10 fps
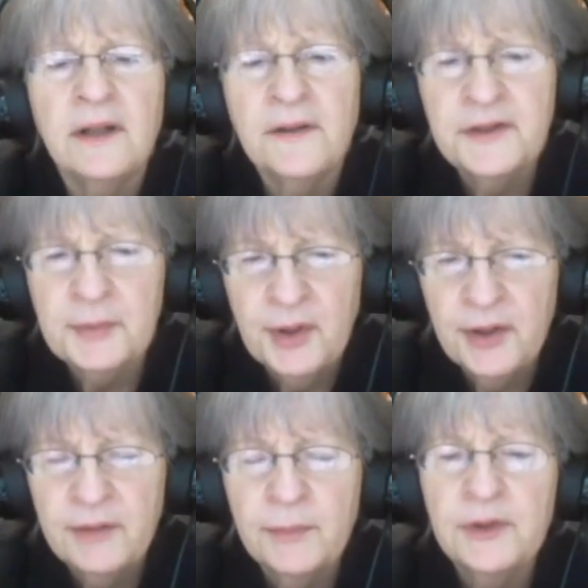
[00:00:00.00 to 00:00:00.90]
you know, if
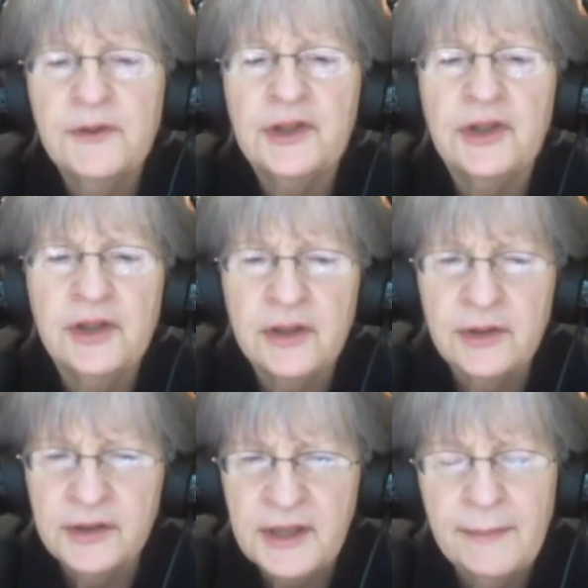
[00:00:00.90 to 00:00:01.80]
spirit moves you to
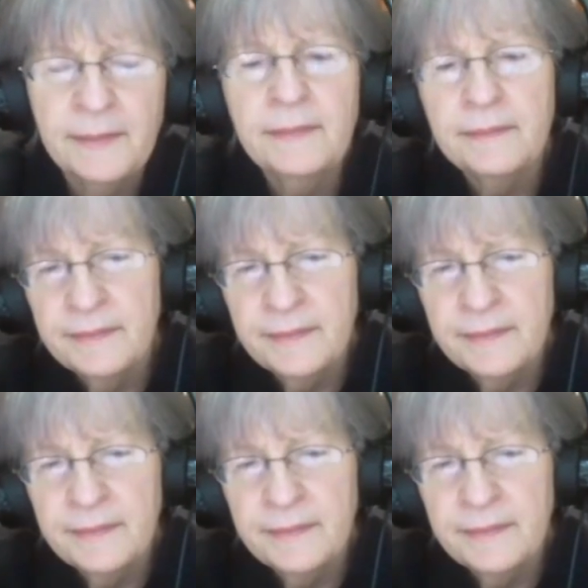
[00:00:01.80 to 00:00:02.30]
do something,